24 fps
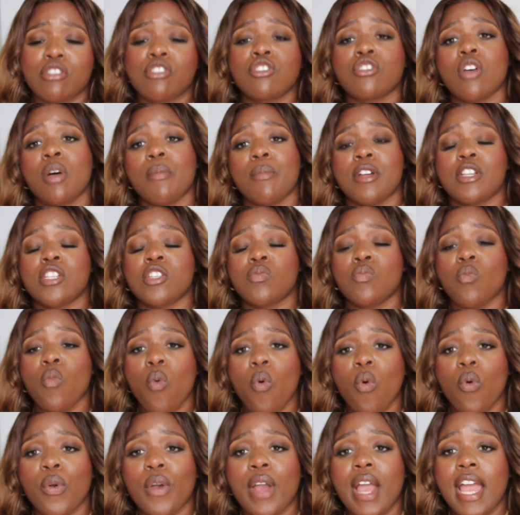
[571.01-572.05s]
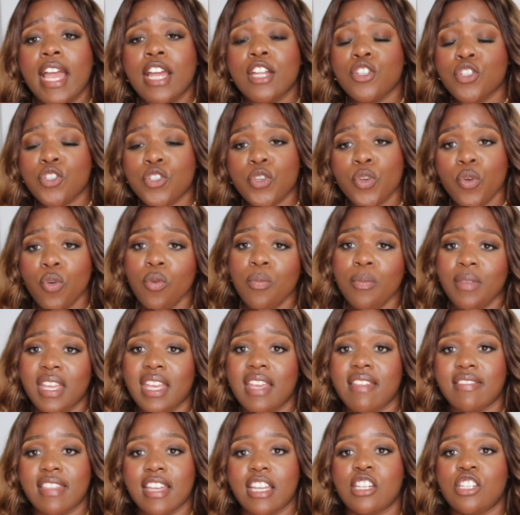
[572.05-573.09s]
There's so much more to
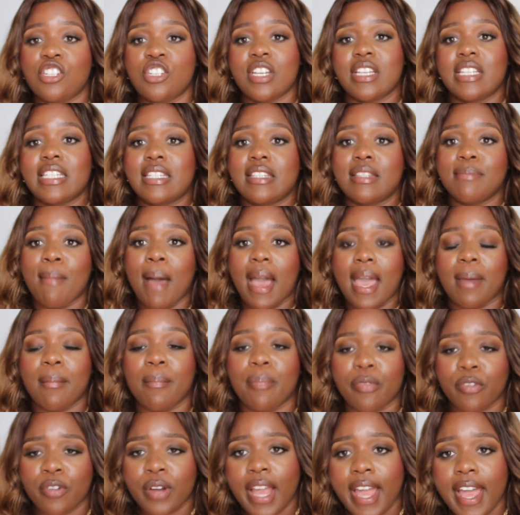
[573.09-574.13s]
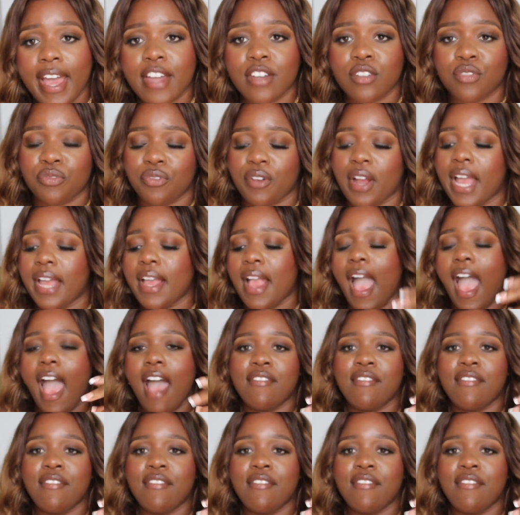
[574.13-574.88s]
me than just my brand, right?